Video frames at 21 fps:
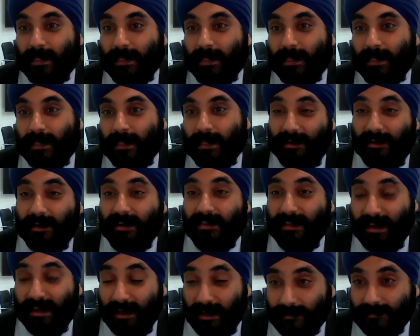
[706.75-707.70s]
And I
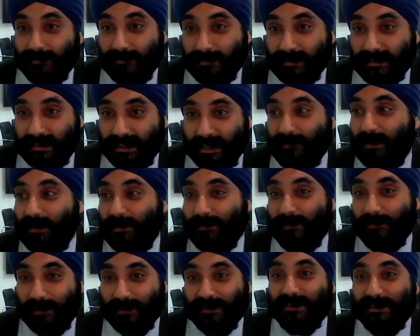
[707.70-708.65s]
think if
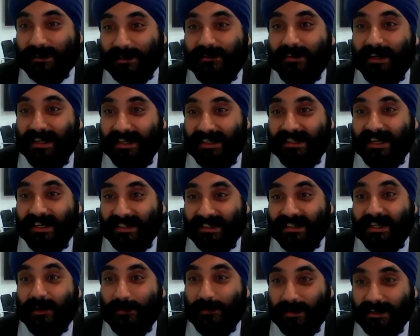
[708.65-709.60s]
someone wants to reach out and
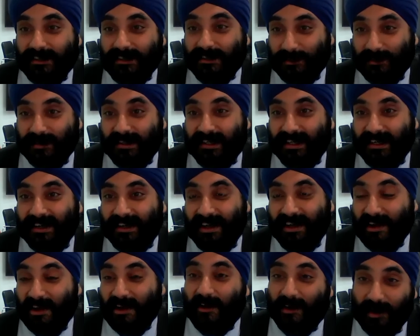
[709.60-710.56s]
say, I want to do it,
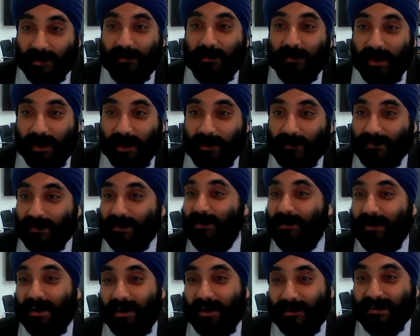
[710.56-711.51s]
I will help
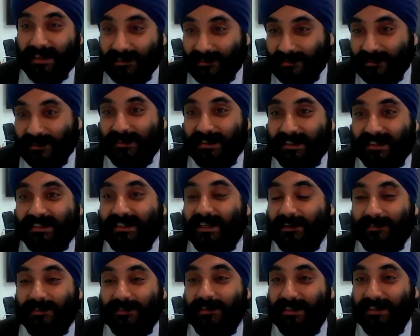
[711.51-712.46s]
you. I'll give you the
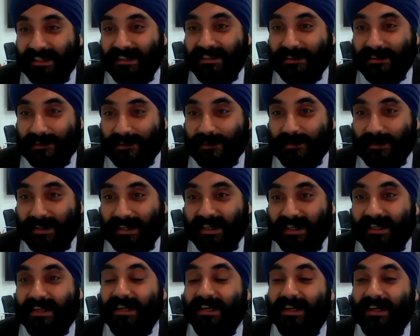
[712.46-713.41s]
stuff you need to do it.
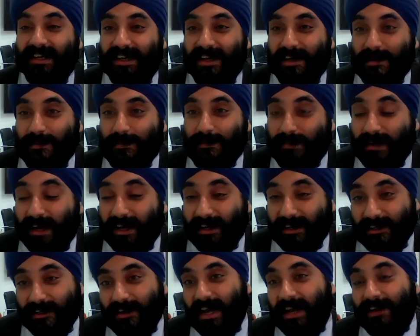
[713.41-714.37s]

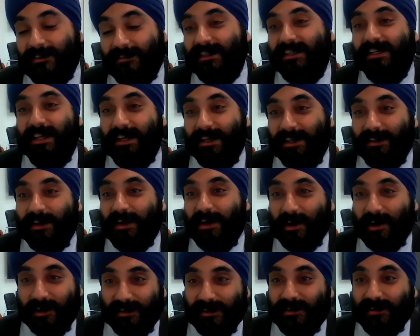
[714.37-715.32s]
But you have to learn the
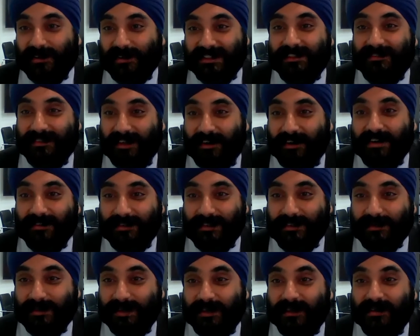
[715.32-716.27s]
hard knocks of life
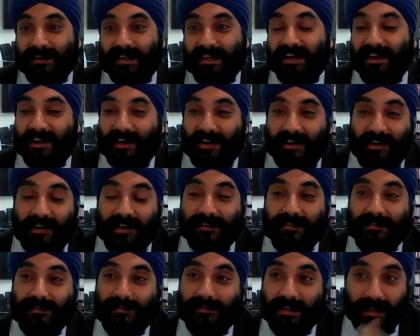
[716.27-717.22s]
as well.
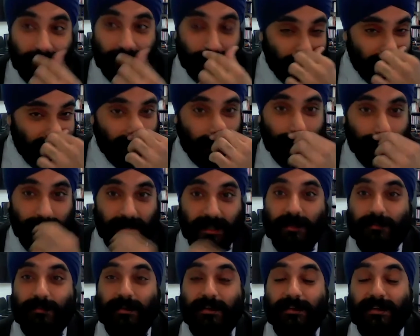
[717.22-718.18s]
Punjabi
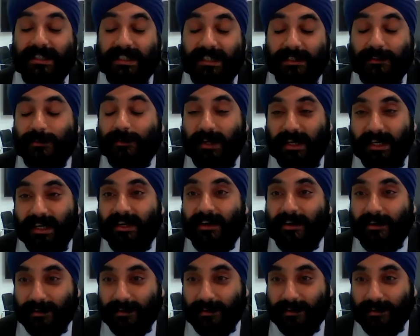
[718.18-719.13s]
community is really
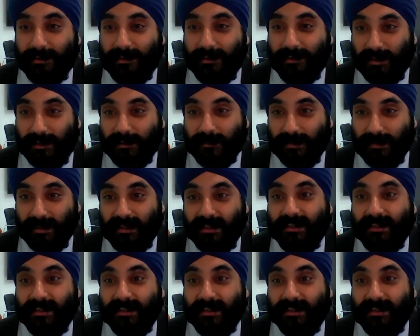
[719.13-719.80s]
hard to work with